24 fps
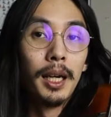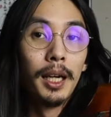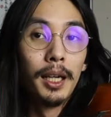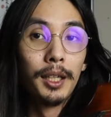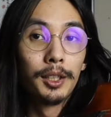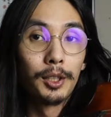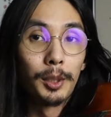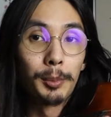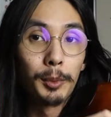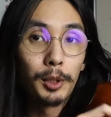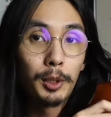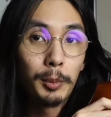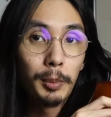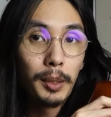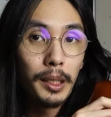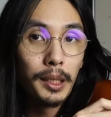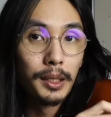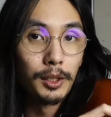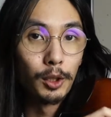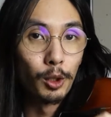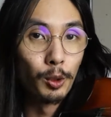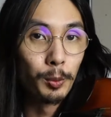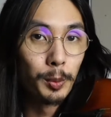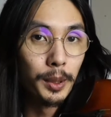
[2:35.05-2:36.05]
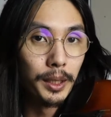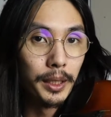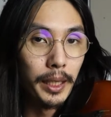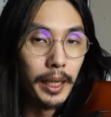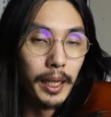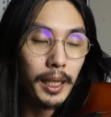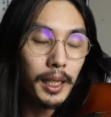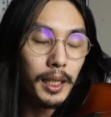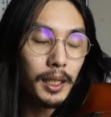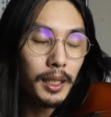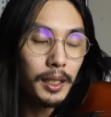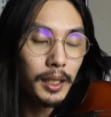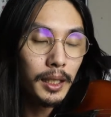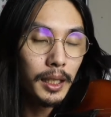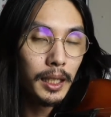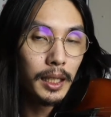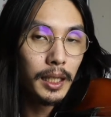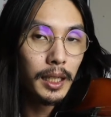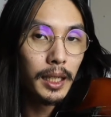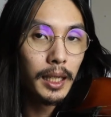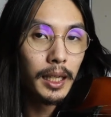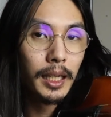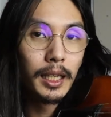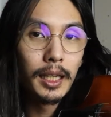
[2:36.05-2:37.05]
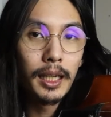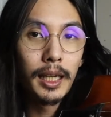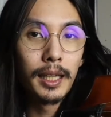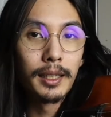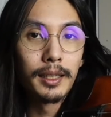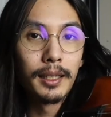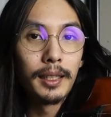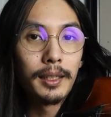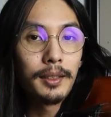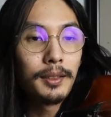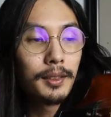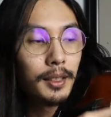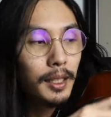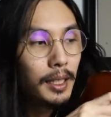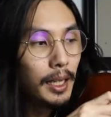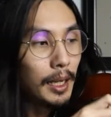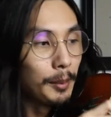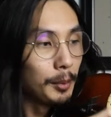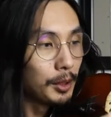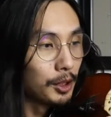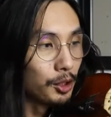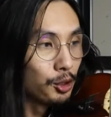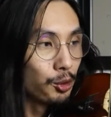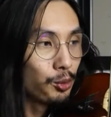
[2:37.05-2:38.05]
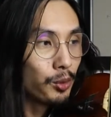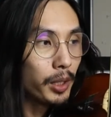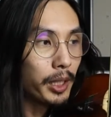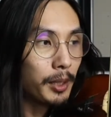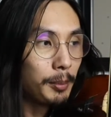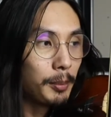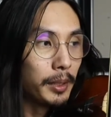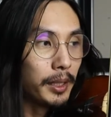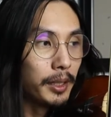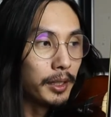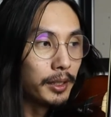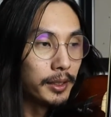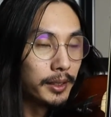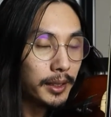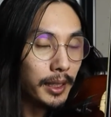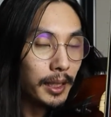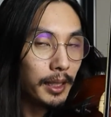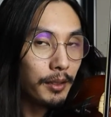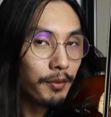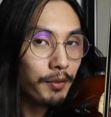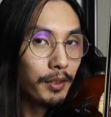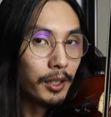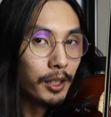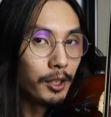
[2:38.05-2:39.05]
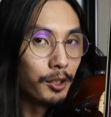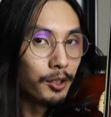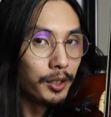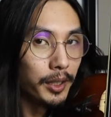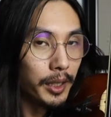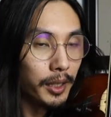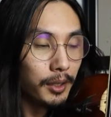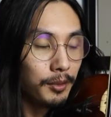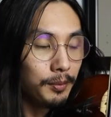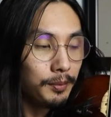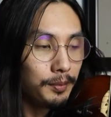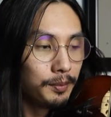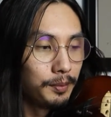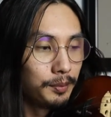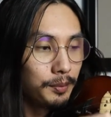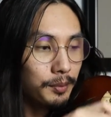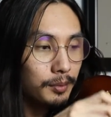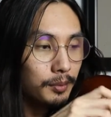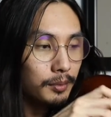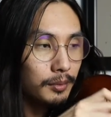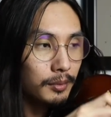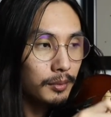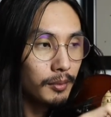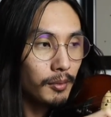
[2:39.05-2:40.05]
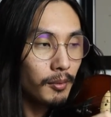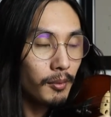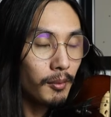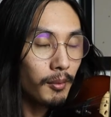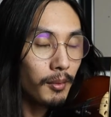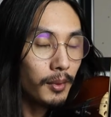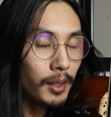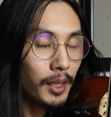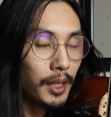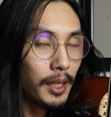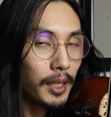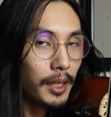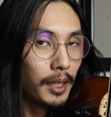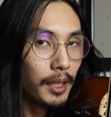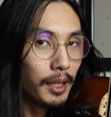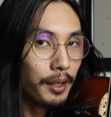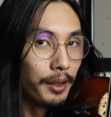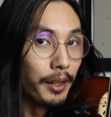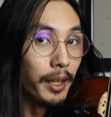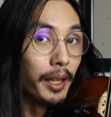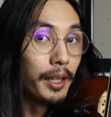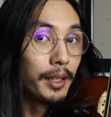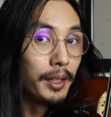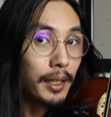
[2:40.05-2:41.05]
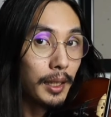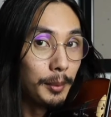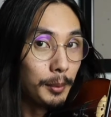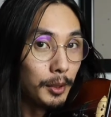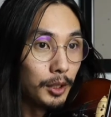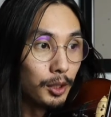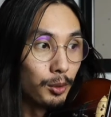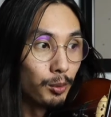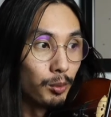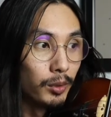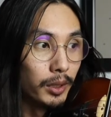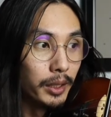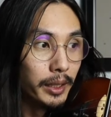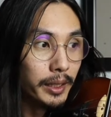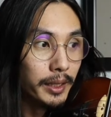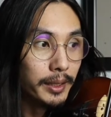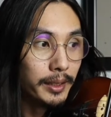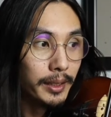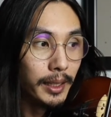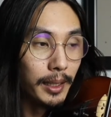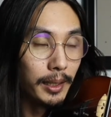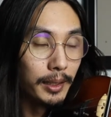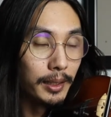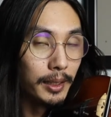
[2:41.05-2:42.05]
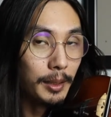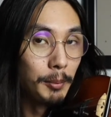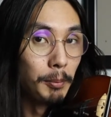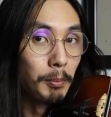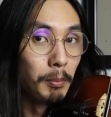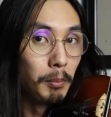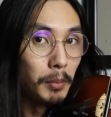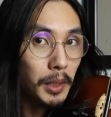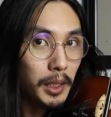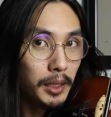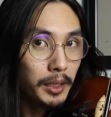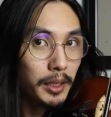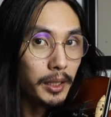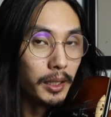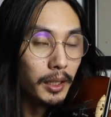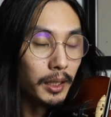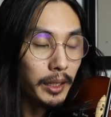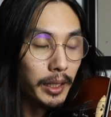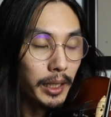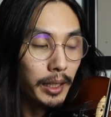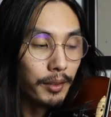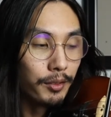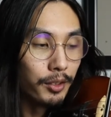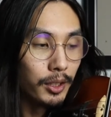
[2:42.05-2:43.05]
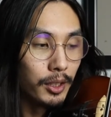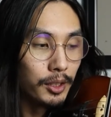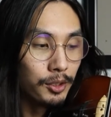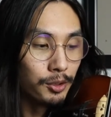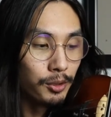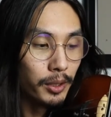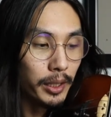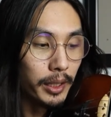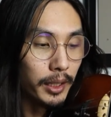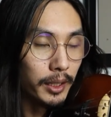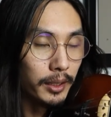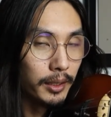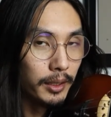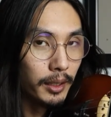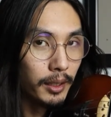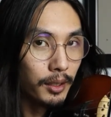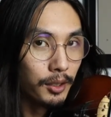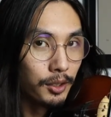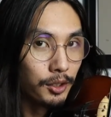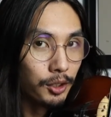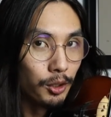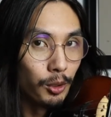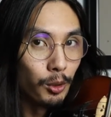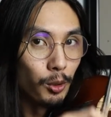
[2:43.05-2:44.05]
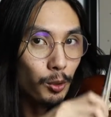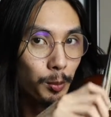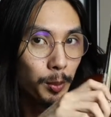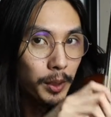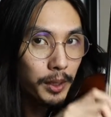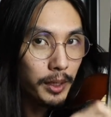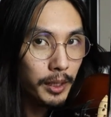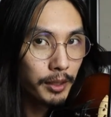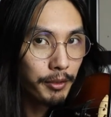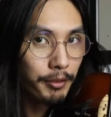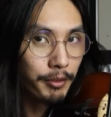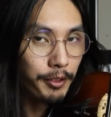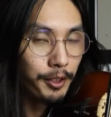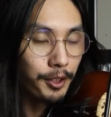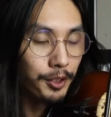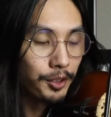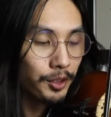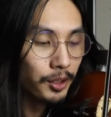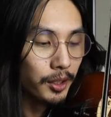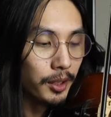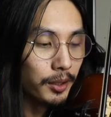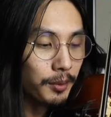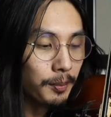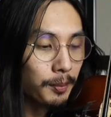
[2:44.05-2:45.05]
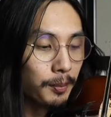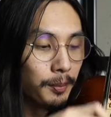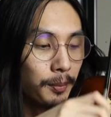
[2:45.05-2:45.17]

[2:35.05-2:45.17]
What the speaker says: So I'm gonna play an open A, and then I'm gonna strike my second finger down. Then I'm gonna release that immediately after I strike it down. So open A first. Yeah.